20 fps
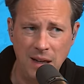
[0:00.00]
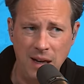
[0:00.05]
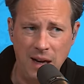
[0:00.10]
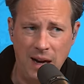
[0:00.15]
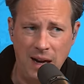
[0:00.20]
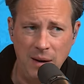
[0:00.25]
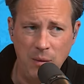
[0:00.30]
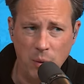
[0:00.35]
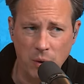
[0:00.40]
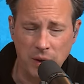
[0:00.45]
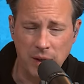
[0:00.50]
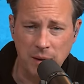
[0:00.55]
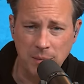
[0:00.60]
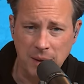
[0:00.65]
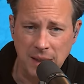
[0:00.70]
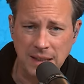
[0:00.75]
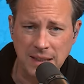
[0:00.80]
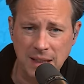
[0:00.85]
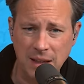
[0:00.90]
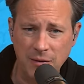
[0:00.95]
I work on
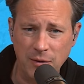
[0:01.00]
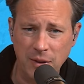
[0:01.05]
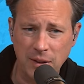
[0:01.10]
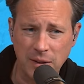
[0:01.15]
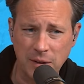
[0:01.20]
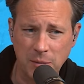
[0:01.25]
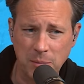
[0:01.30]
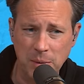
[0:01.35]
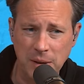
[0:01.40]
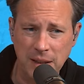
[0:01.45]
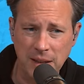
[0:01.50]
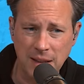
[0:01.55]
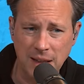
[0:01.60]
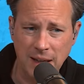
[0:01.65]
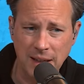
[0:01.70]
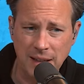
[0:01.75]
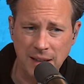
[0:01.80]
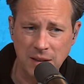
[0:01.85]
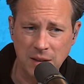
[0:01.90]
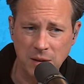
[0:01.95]
myself a little bit and
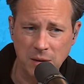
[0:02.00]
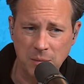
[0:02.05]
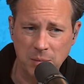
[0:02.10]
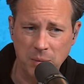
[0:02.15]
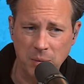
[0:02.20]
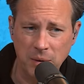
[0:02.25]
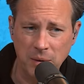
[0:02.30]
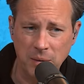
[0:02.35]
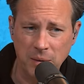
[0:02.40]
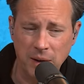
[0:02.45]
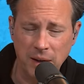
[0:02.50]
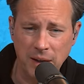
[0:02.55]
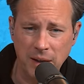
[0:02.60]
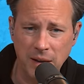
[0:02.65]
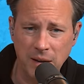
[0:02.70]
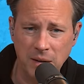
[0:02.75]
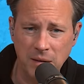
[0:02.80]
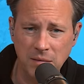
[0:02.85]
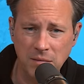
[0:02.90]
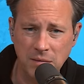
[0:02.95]
I get to the point where I
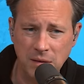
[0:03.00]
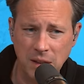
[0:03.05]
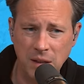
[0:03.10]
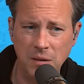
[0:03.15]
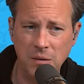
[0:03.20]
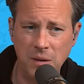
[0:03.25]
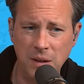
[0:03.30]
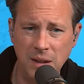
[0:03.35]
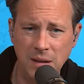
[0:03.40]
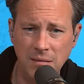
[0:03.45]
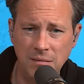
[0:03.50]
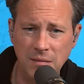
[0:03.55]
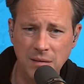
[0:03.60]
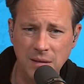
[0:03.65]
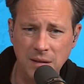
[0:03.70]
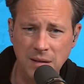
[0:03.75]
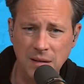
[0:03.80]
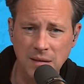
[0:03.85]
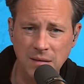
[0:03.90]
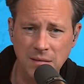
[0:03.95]
go, you know what?
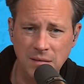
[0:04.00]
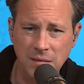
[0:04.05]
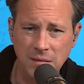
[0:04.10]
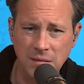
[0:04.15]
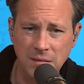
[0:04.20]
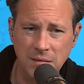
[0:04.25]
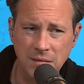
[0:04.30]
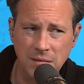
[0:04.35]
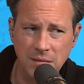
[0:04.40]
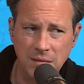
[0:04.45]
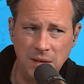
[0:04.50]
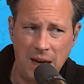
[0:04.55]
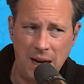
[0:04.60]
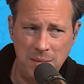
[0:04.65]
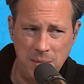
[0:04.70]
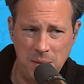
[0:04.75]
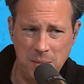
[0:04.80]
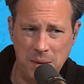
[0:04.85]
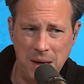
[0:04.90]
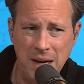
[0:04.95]

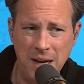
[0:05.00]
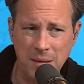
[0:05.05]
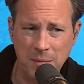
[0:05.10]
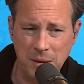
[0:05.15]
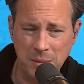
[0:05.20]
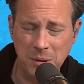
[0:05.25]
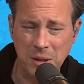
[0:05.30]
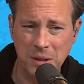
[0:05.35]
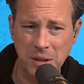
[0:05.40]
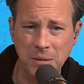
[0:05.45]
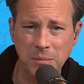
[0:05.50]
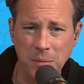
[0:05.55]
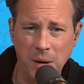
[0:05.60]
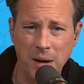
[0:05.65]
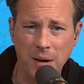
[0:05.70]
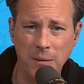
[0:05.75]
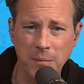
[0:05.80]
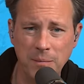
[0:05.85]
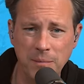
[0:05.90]
I'm a mom. I'm a good mom.